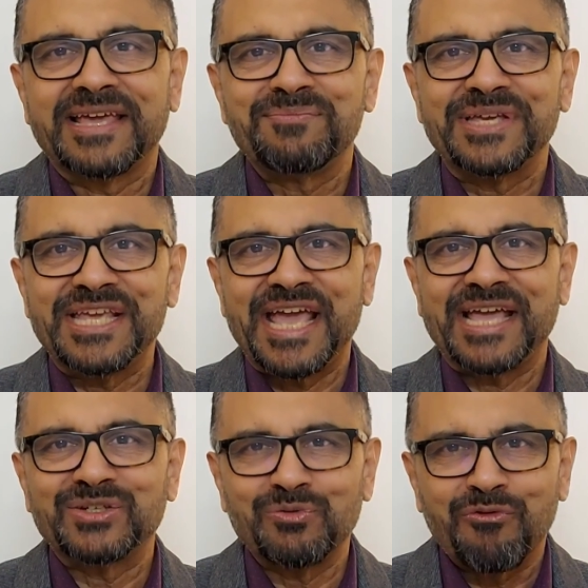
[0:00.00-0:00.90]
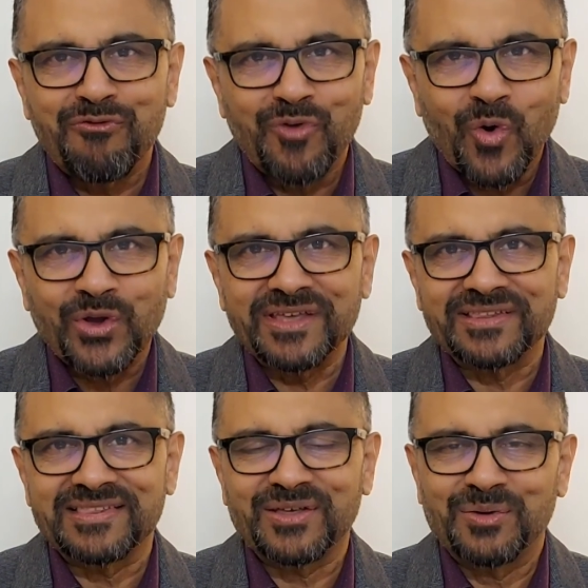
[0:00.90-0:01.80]
I began to
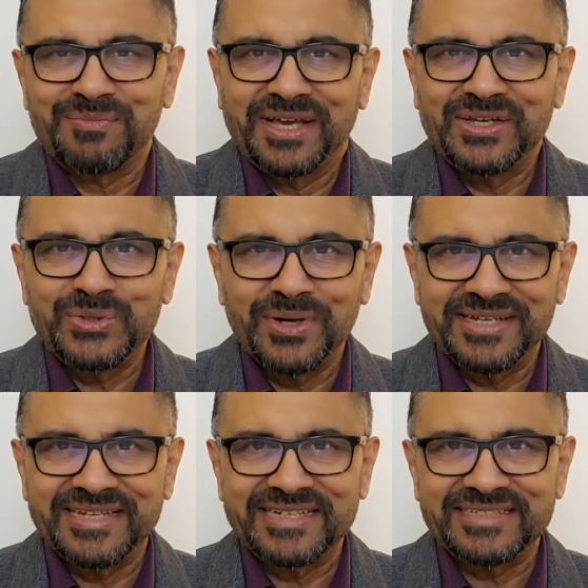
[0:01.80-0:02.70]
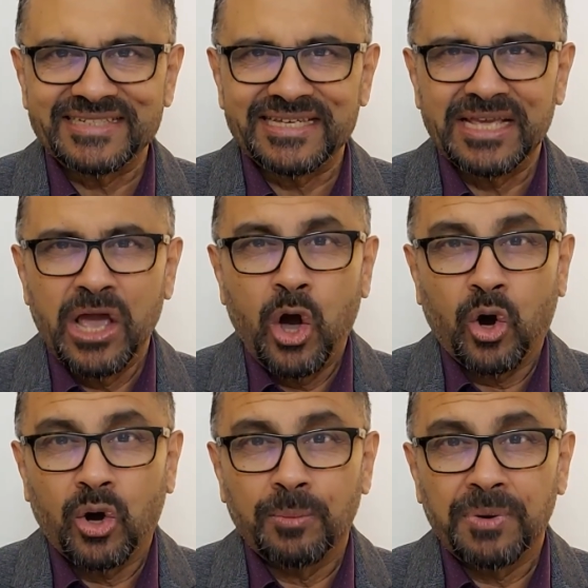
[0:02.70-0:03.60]
focus on my new identity,
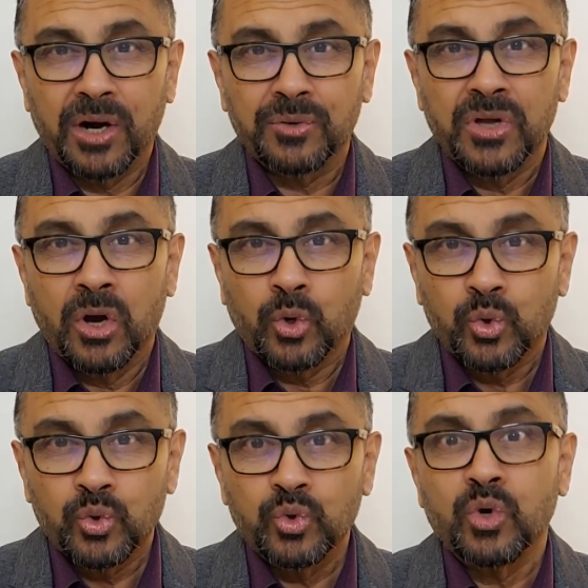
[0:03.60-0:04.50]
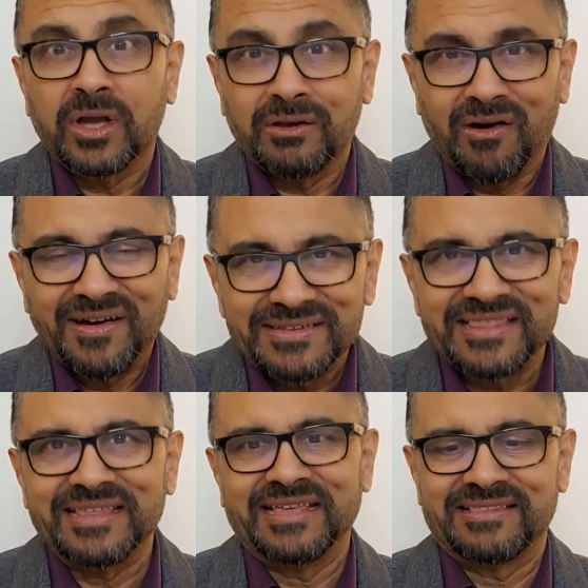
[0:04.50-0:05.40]
about who God
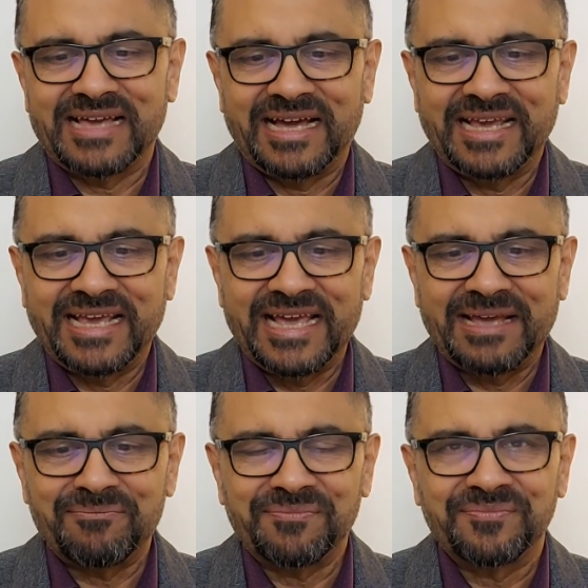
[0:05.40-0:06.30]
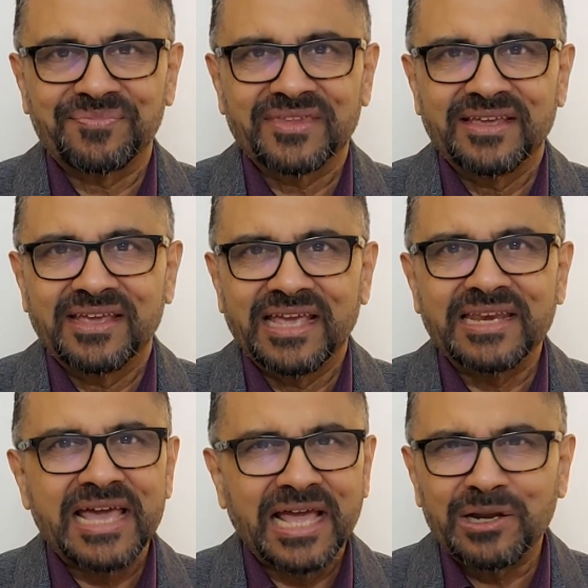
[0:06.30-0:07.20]
says I am, it
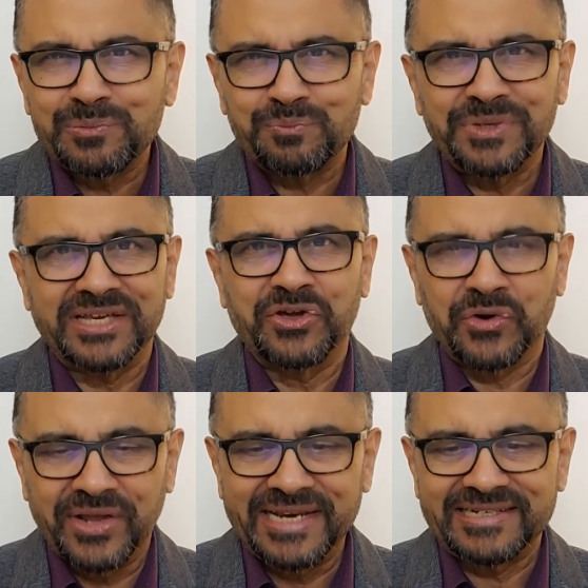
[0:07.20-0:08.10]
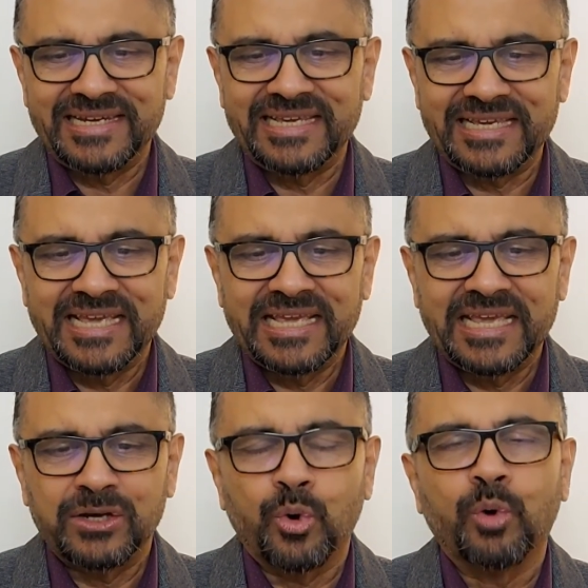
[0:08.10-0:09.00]
helped me greatly
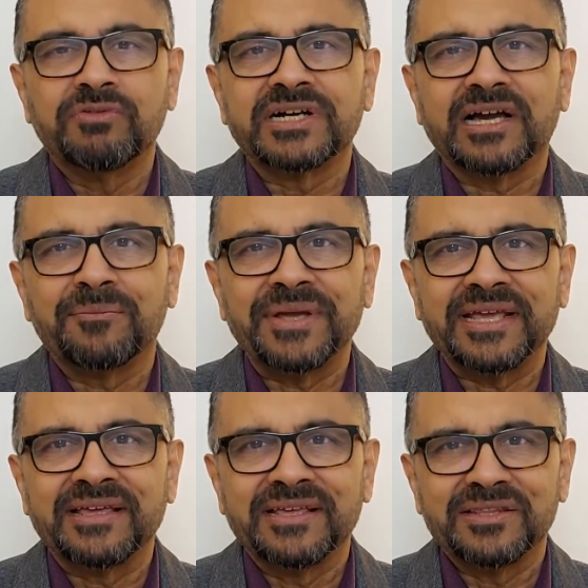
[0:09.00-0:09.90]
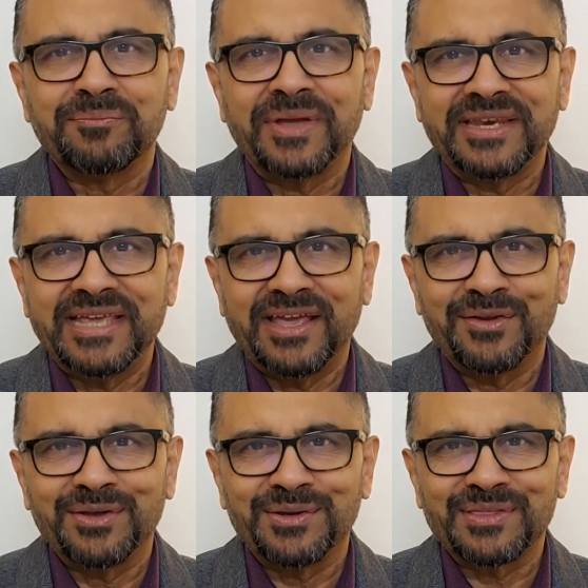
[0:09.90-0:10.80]
in overcoming the many
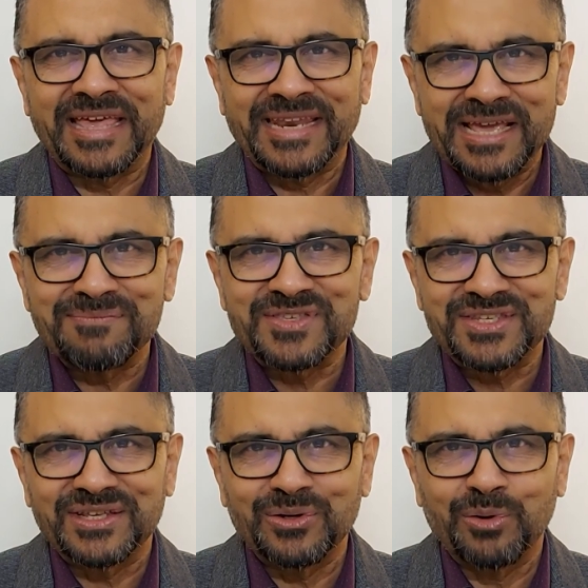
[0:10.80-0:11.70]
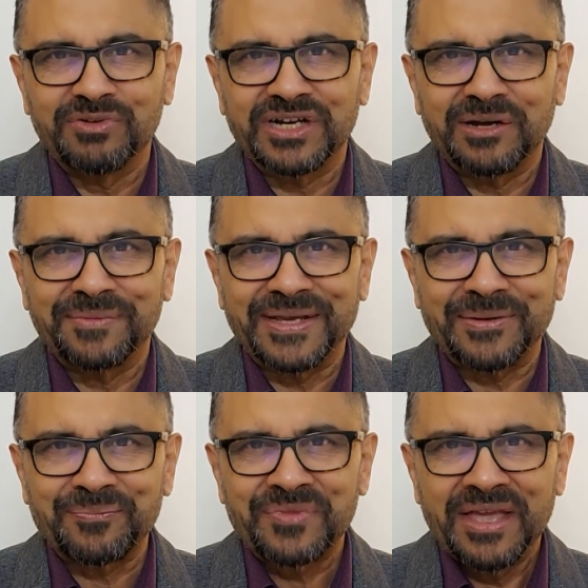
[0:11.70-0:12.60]
areas, and I am still
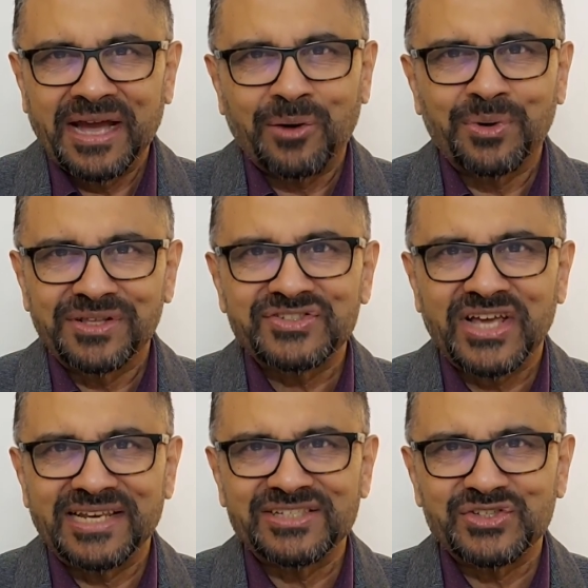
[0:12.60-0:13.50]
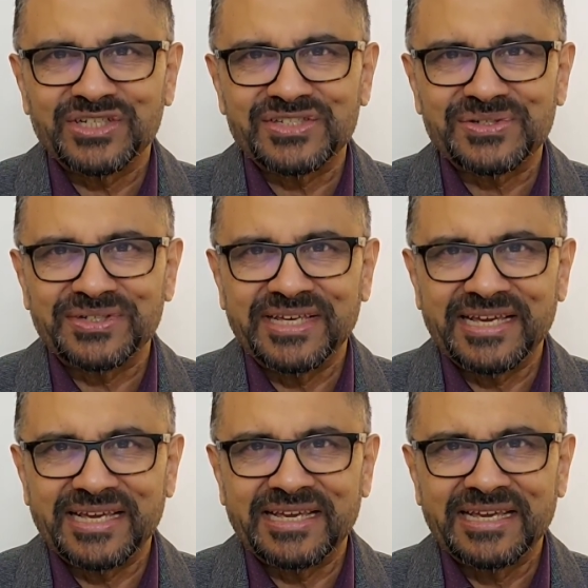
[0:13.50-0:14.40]
overcoming. I want to challenge us
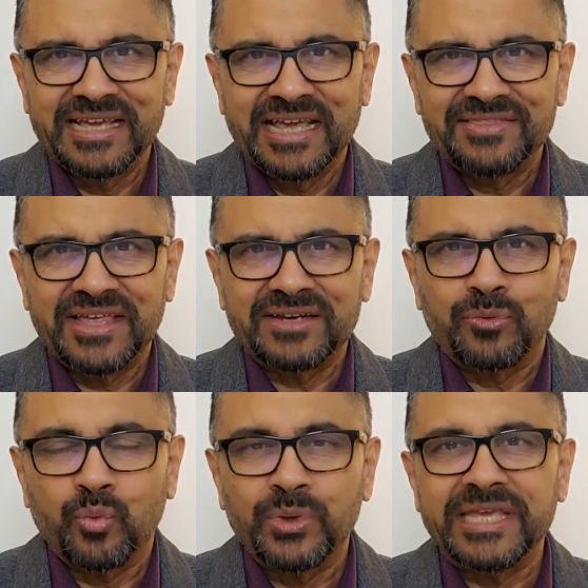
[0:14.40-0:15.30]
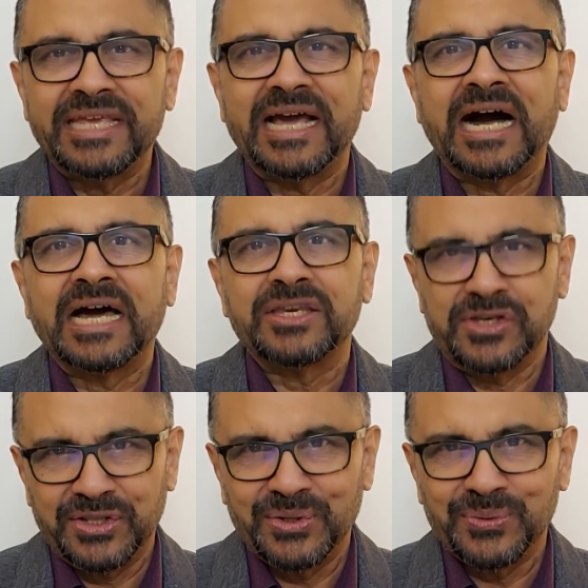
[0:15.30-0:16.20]
today that we are
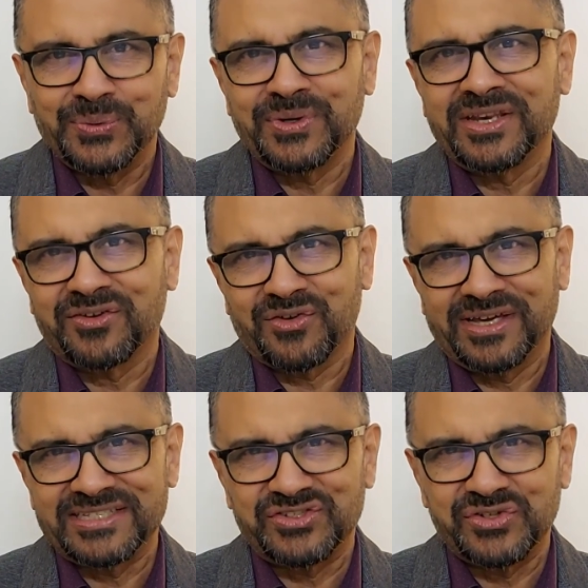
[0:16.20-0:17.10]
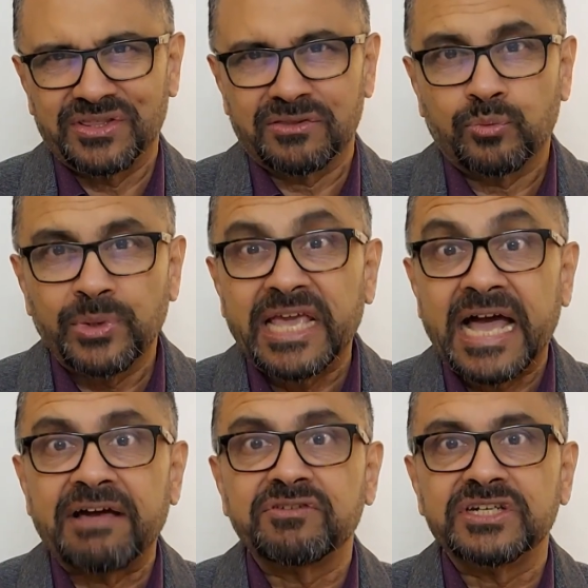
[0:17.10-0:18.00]
new in Christ Jesus. We
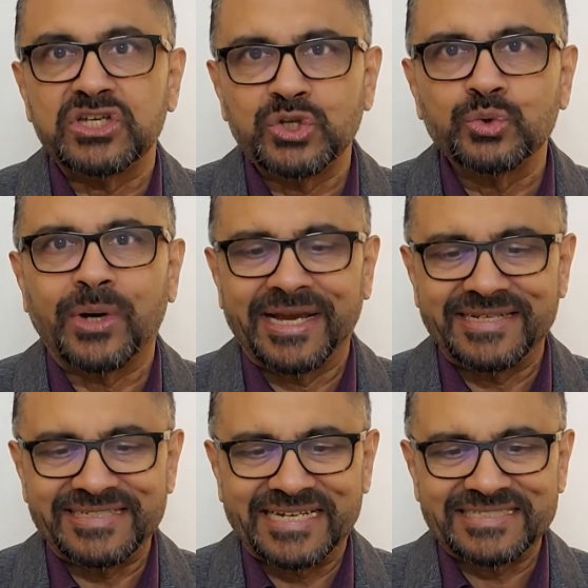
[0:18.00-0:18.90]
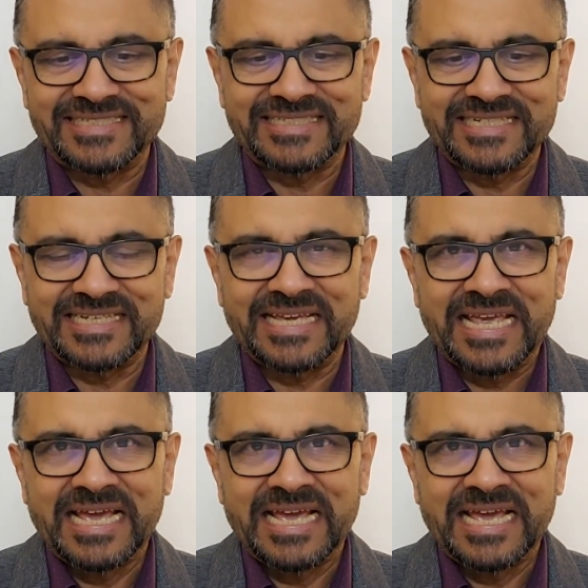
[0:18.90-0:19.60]
have a new identity.